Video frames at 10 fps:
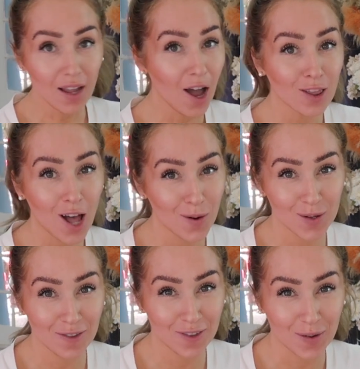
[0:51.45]
along
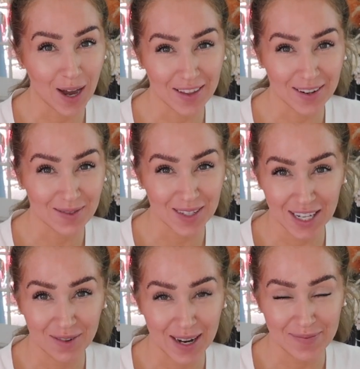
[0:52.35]
with a few other really
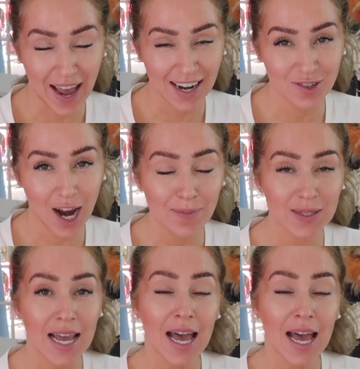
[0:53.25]
great backdrops.